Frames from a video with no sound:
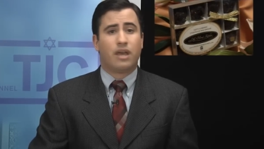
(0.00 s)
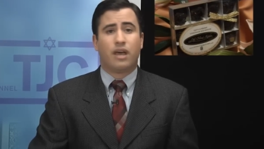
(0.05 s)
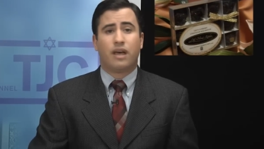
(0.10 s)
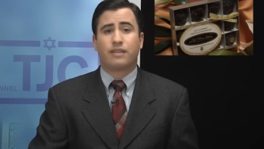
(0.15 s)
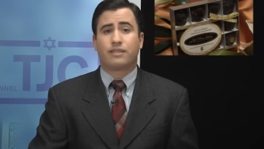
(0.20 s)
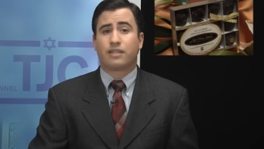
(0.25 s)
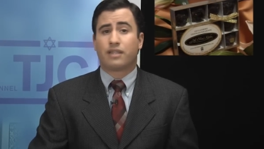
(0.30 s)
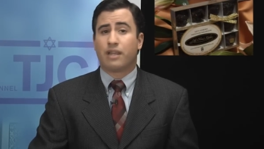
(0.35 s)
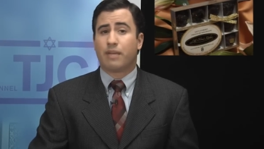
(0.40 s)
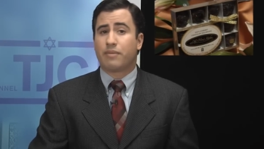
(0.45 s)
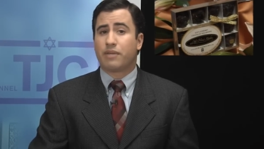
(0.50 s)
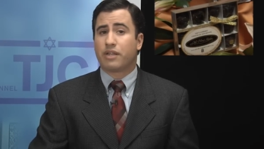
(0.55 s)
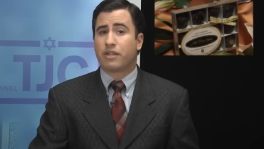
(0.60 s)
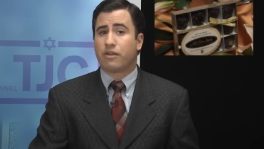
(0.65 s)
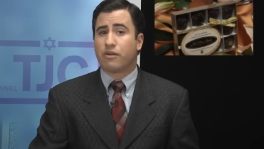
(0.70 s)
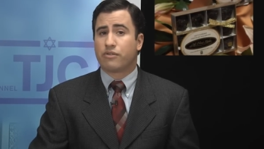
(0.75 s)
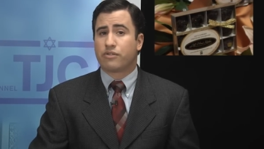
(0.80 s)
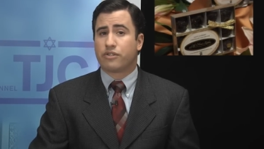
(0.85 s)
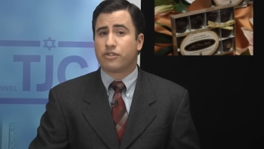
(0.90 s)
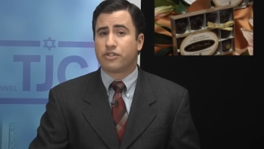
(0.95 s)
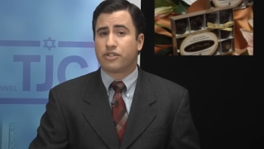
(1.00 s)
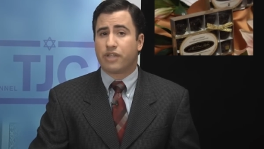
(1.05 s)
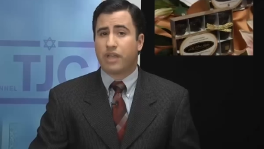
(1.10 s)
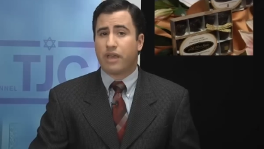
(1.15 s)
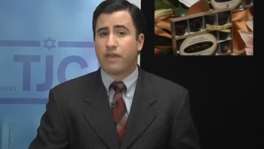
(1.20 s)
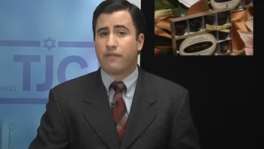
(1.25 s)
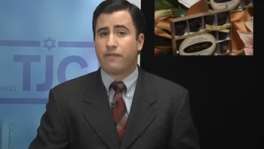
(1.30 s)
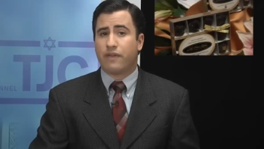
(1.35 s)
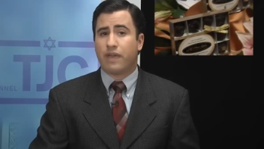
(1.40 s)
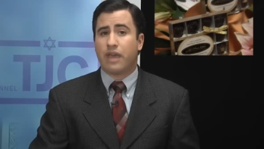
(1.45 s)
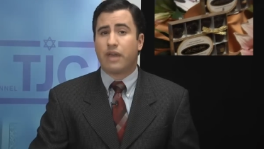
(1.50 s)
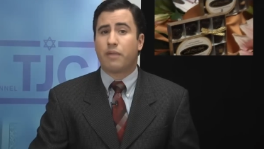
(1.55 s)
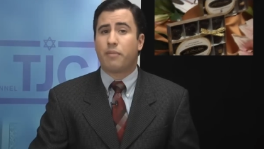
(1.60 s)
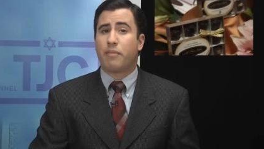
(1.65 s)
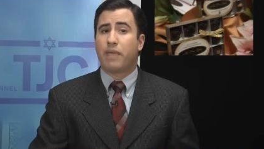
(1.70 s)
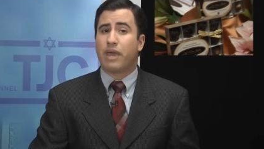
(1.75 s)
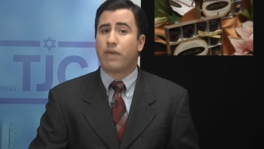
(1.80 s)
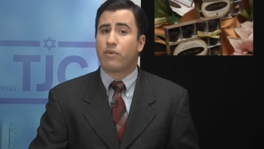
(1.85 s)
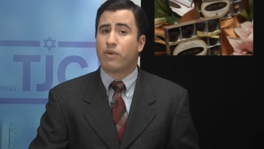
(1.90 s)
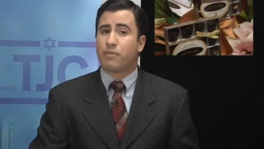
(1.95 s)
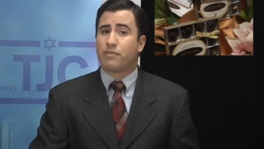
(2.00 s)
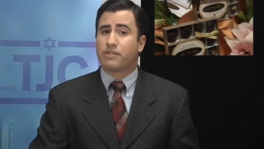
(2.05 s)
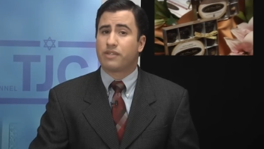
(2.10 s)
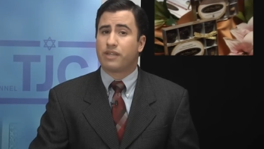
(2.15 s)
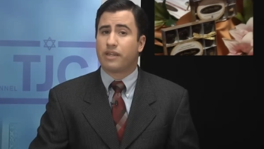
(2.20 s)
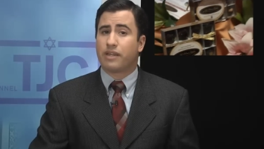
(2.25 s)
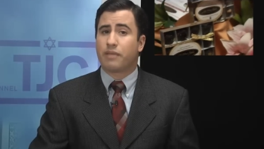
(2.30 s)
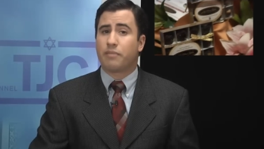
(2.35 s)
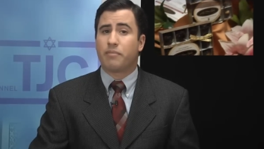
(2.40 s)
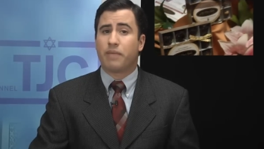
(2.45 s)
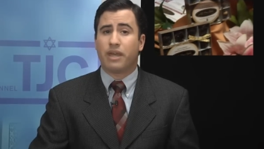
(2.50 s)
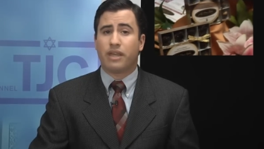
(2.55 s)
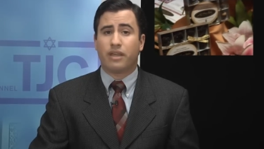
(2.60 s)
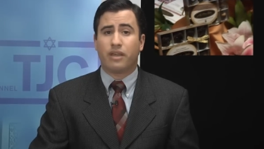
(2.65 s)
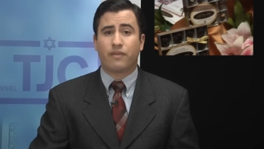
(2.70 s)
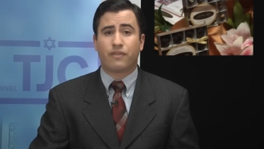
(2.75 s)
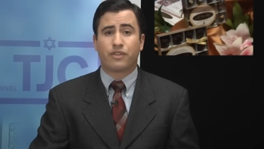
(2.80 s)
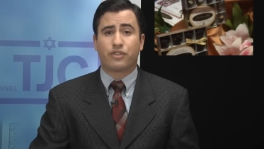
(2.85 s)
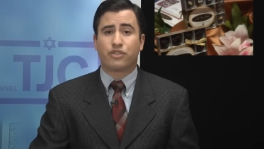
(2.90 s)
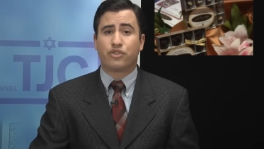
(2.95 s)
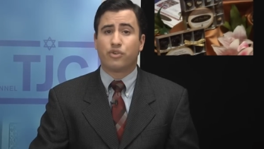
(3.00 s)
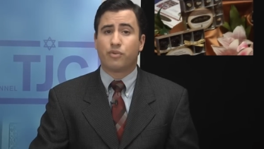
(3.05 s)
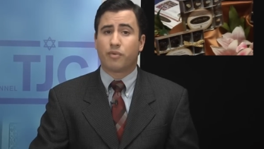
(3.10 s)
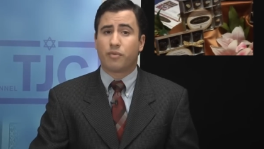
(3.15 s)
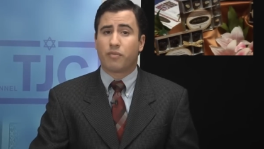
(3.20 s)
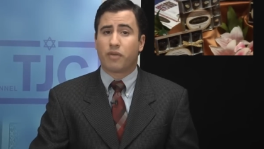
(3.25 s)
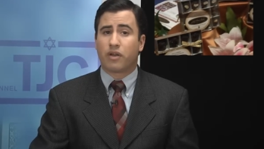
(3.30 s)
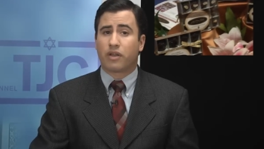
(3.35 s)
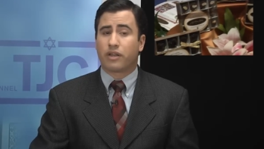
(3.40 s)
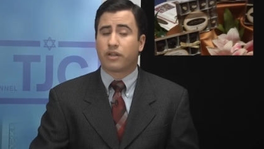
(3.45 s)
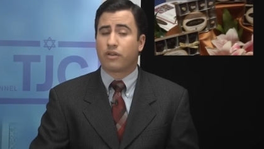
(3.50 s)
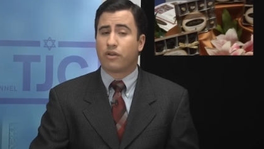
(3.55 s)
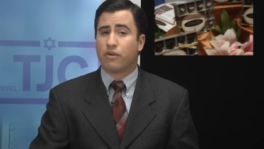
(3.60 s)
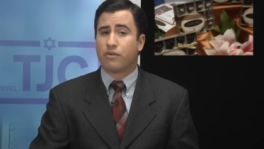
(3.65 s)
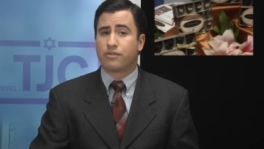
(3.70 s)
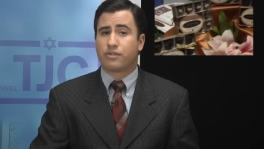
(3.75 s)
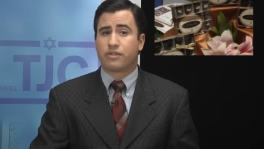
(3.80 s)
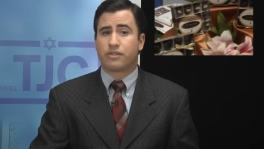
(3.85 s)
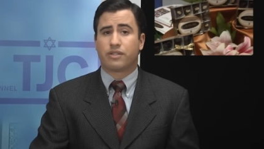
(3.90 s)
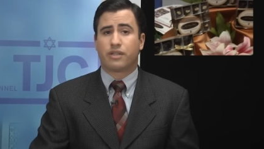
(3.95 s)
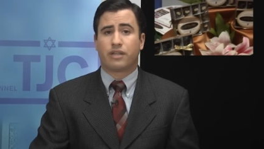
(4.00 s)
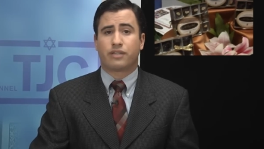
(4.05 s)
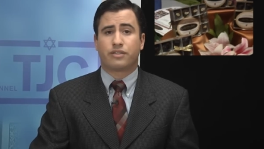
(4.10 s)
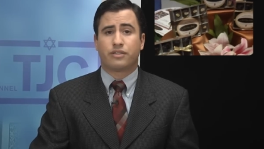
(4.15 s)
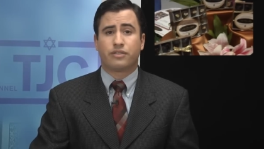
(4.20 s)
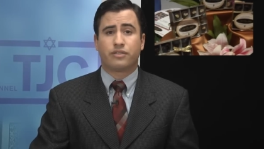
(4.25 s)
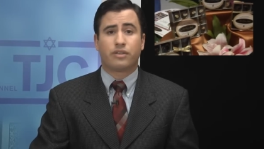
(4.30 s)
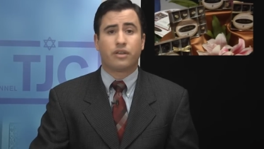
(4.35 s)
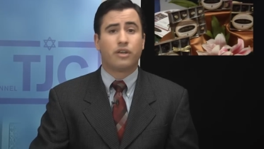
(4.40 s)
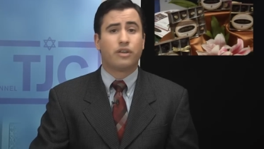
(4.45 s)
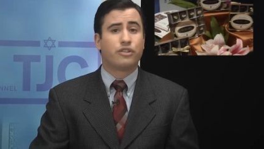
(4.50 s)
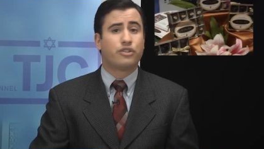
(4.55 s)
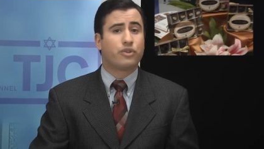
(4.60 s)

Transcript: A celebrity kosher chef and a man representing many of the supermarket kosher sections